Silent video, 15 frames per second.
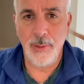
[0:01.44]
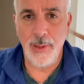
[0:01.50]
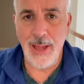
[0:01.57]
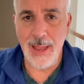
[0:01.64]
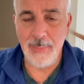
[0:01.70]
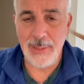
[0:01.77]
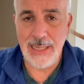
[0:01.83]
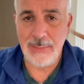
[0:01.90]

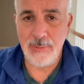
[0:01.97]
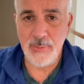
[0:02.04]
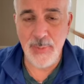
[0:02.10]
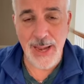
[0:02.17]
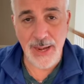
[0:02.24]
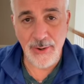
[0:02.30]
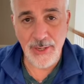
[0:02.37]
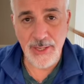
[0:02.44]
Hi, my name is
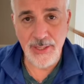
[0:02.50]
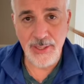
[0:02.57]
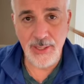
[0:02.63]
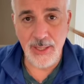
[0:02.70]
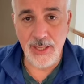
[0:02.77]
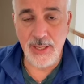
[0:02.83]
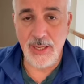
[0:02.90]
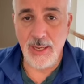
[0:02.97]
Barry,
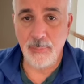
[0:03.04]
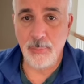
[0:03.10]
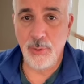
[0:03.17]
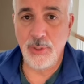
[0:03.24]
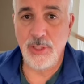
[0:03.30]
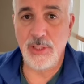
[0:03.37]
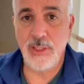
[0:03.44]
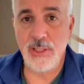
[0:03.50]
and I'm
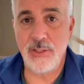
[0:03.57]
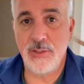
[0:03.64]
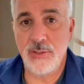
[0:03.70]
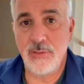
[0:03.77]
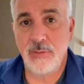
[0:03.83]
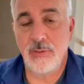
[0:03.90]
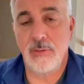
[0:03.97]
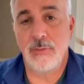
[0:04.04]
putting
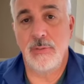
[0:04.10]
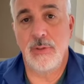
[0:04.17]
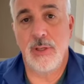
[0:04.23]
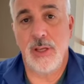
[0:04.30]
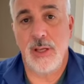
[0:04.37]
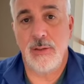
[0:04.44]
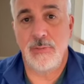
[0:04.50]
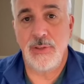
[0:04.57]
this
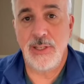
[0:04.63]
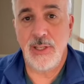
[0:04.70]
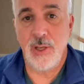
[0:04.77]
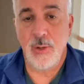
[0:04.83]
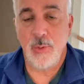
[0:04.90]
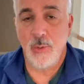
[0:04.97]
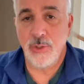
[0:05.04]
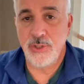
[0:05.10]

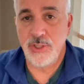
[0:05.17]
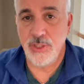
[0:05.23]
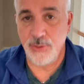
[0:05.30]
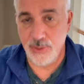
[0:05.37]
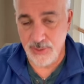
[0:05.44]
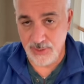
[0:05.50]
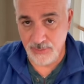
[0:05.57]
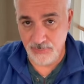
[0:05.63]
video or
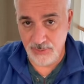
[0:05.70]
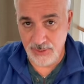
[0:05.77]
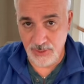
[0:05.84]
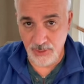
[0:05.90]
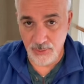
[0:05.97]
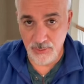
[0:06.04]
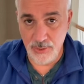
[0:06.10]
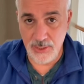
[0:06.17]
series of
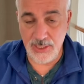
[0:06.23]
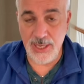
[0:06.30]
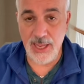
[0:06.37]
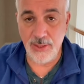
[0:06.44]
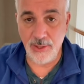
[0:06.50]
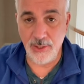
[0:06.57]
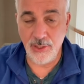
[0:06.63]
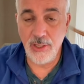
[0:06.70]
videos
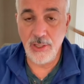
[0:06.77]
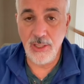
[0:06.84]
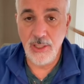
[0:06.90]
together